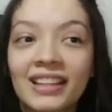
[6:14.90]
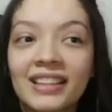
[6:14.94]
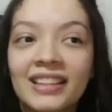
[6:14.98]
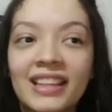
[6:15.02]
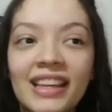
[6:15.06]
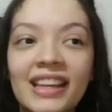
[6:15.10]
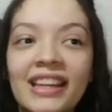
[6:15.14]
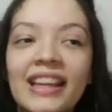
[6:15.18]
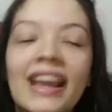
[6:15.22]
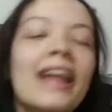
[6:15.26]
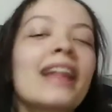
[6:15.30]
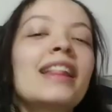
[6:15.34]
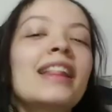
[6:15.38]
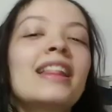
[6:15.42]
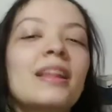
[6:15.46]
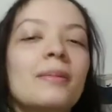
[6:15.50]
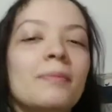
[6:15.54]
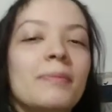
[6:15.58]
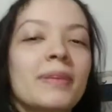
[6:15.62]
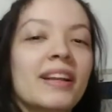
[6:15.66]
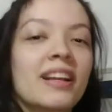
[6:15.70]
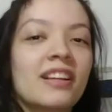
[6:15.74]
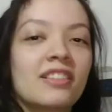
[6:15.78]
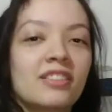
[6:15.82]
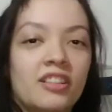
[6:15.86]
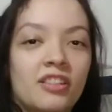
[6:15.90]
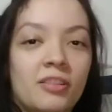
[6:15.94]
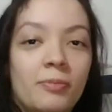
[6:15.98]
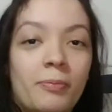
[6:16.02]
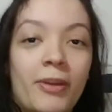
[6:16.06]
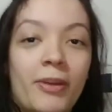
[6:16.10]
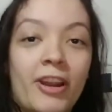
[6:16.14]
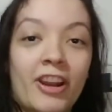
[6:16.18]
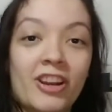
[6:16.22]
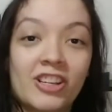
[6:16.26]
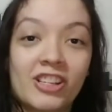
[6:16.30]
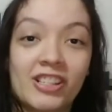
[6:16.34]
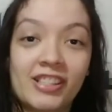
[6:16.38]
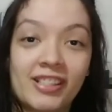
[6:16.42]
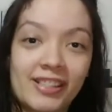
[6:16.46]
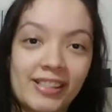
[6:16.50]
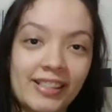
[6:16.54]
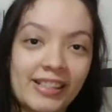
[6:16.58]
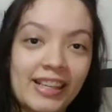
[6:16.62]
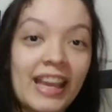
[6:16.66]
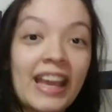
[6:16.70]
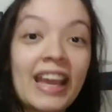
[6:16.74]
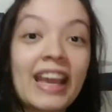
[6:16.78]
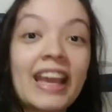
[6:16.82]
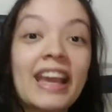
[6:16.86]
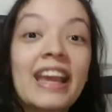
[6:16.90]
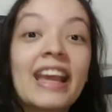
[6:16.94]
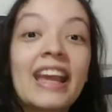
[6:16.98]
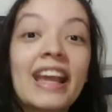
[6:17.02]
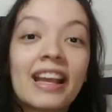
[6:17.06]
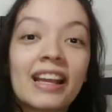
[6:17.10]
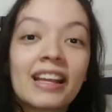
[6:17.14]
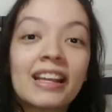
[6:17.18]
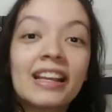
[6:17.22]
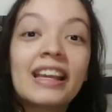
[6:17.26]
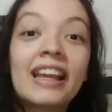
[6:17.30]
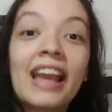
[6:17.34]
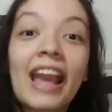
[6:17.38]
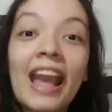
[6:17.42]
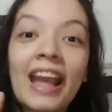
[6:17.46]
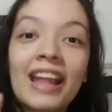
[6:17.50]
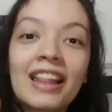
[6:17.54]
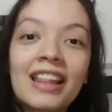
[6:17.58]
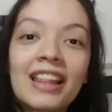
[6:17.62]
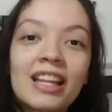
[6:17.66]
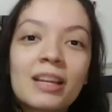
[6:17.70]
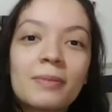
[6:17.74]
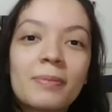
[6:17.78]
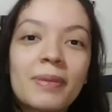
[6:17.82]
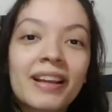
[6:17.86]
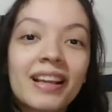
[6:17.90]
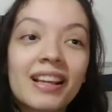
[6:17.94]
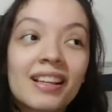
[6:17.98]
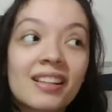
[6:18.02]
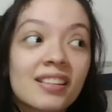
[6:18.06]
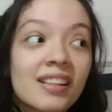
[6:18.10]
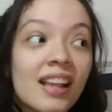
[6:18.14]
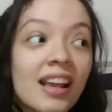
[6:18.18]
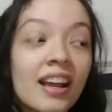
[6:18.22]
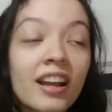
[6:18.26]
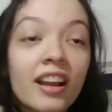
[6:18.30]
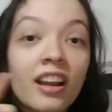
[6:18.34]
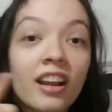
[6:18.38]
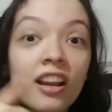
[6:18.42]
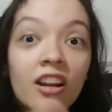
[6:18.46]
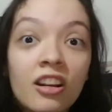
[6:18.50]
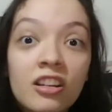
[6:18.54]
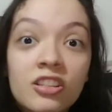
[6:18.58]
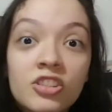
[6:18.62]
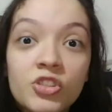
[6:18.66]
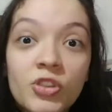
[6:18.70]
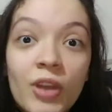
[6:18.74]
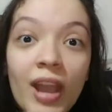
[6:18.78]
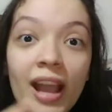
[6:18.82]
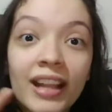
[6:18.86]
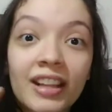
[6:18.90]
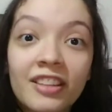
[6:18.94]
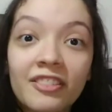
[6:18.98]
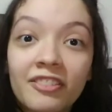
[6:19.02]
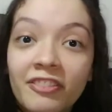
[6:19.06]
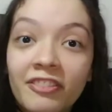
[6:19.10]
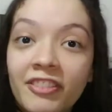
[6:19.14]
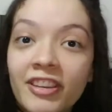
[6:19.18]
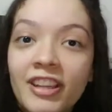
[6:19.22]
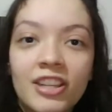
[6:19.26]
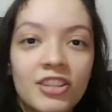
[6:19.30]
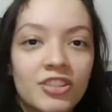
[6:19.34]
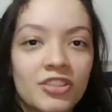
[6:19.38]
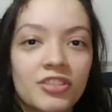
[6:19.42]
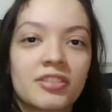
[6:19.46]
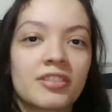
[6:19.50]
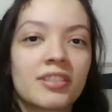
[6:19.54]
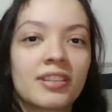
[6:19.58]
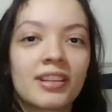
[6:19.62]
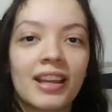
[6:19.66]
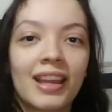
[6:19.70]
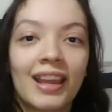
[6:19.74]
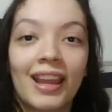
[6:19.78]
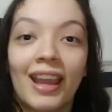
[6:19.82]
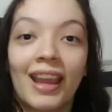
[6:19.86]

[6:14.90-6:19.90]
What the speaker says: it didn't end because of the pregnancy. It ended because her contract finished.